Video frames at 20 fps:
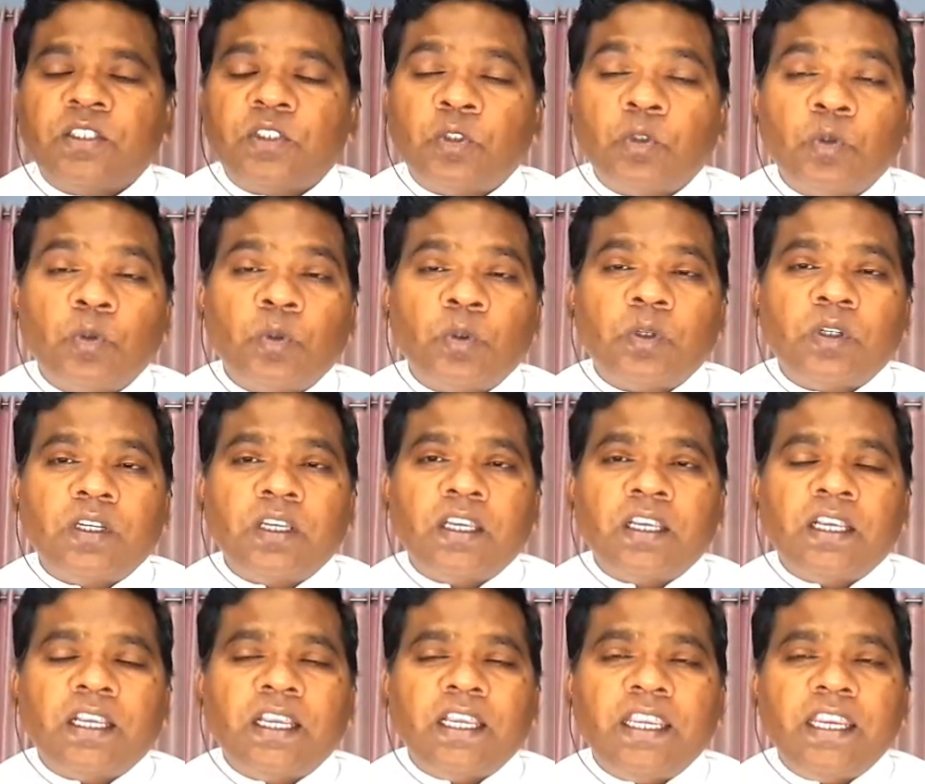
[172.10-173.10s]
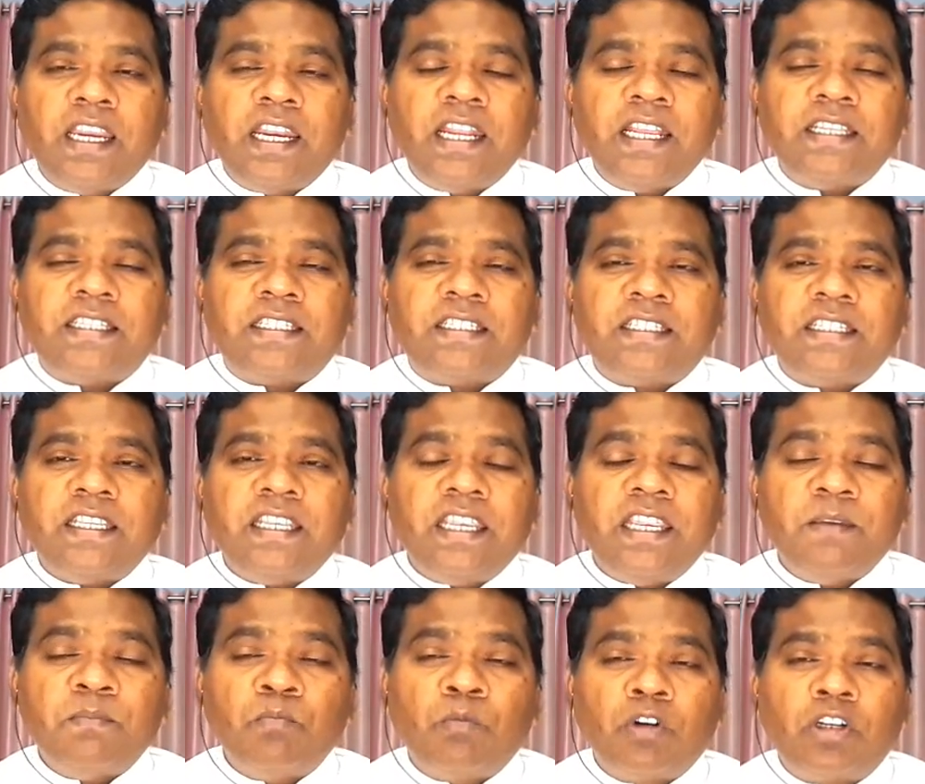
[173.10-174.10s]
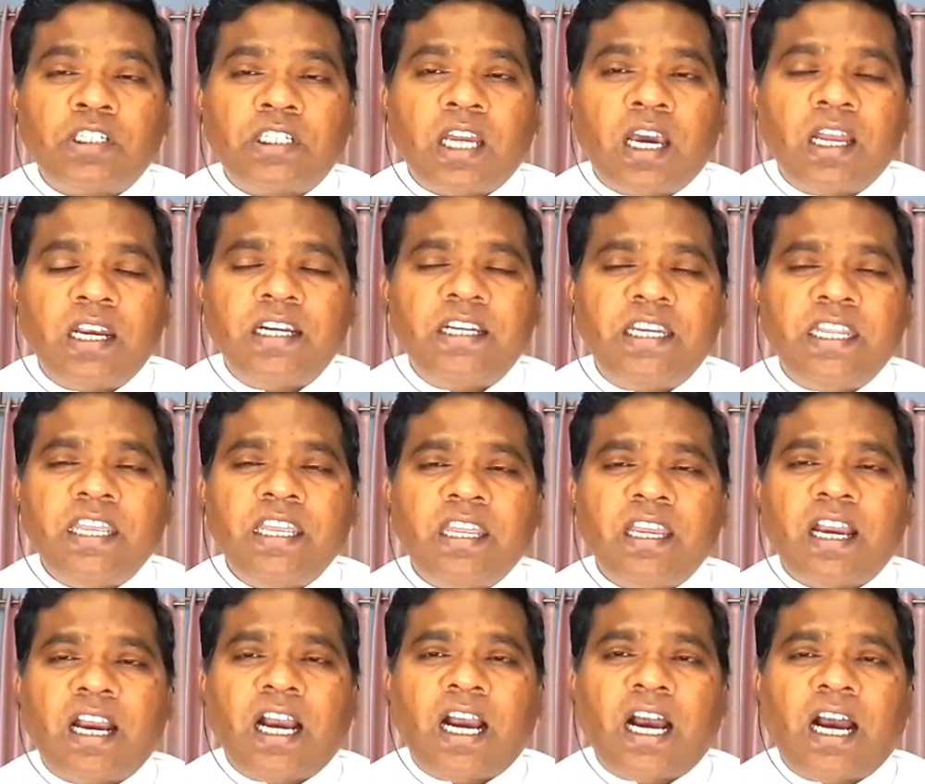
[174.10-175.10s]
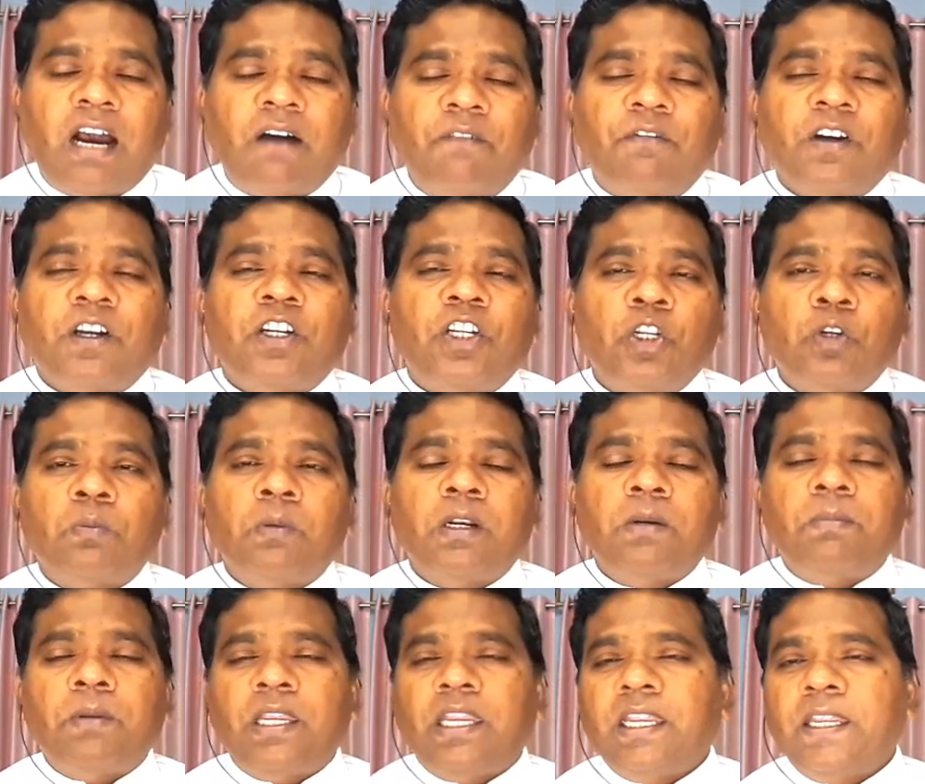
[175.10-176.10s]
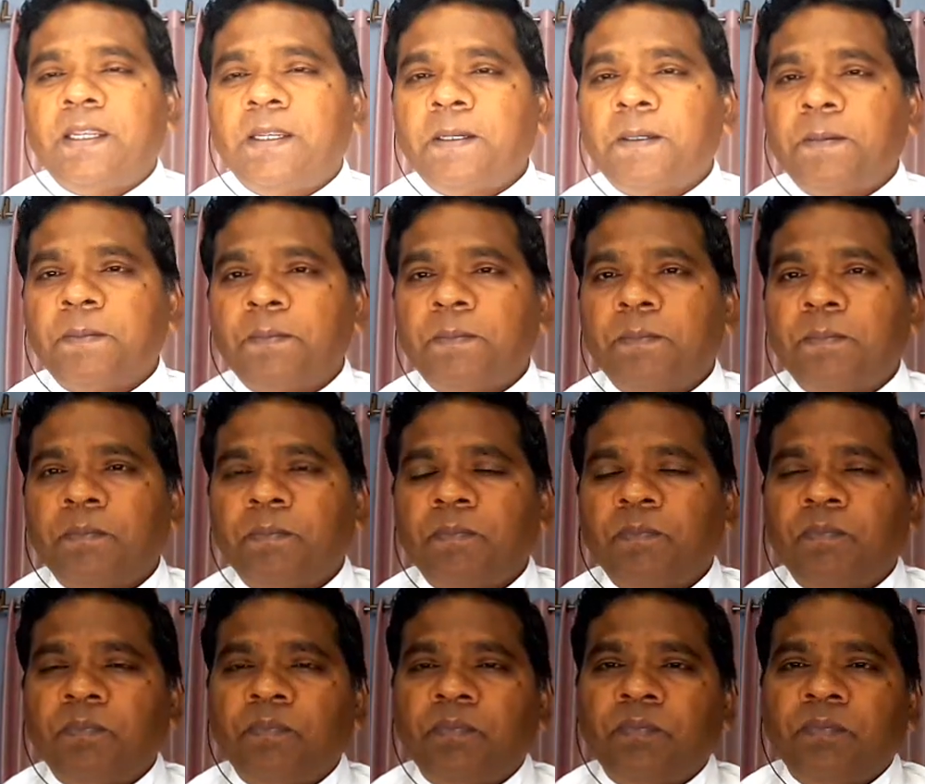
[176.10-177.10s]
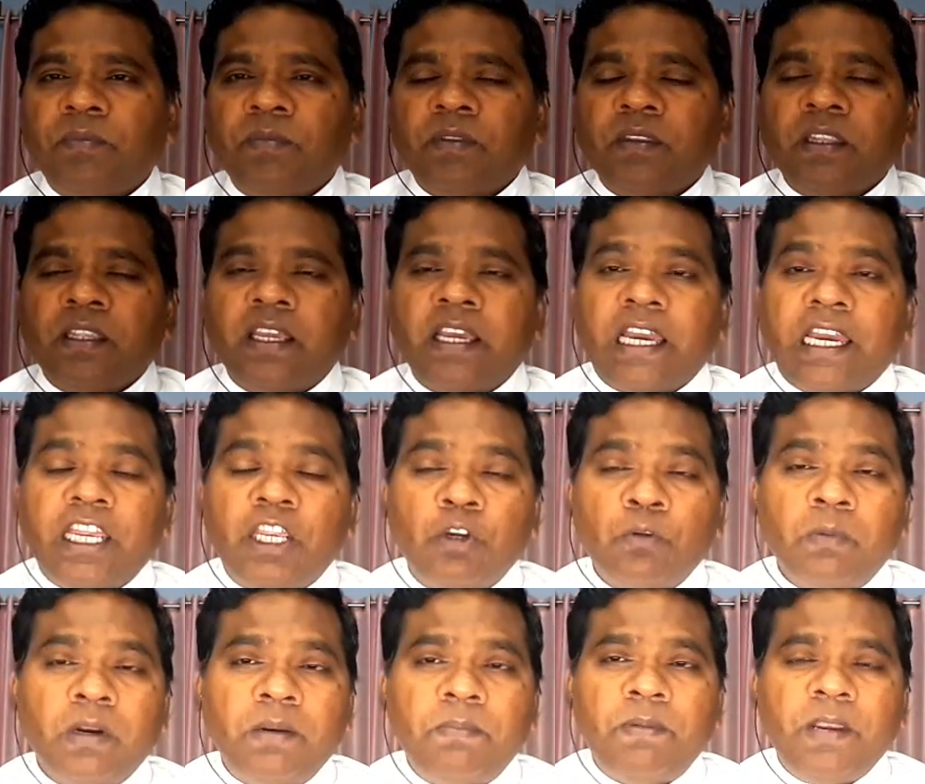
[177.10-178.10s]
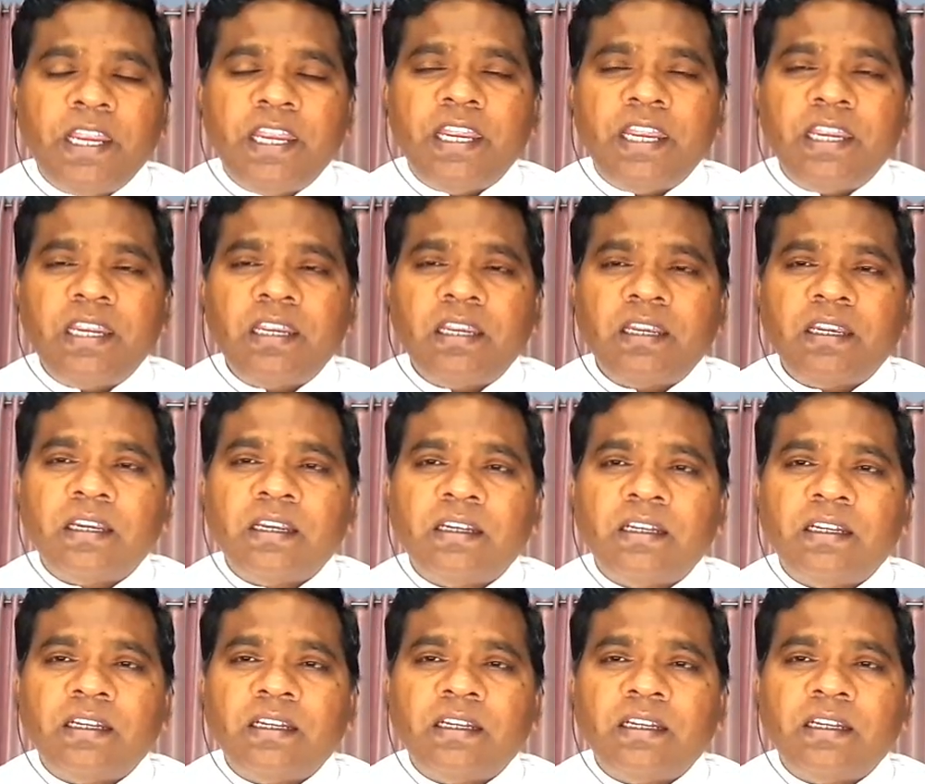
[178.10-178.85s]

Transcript: So, it is immortality of a human being. A human being